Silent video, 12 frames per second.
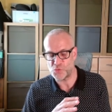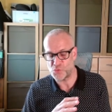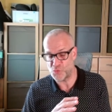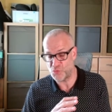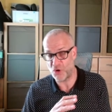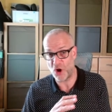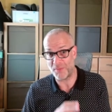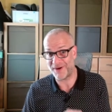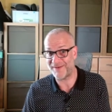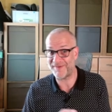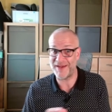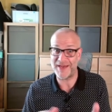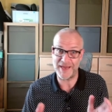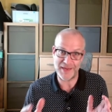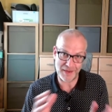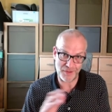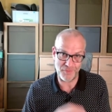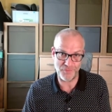right, I'm going to take it
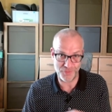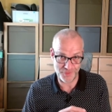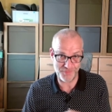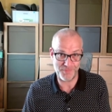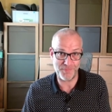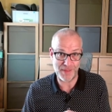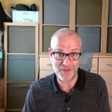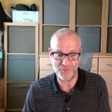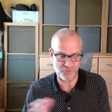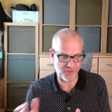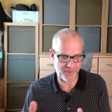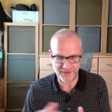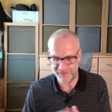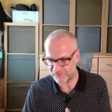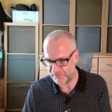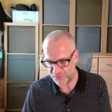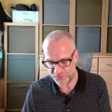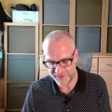out of the Dreamcast
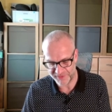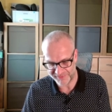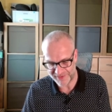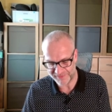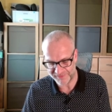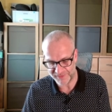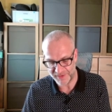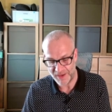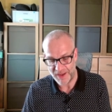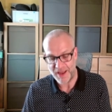and put it in the Saturn.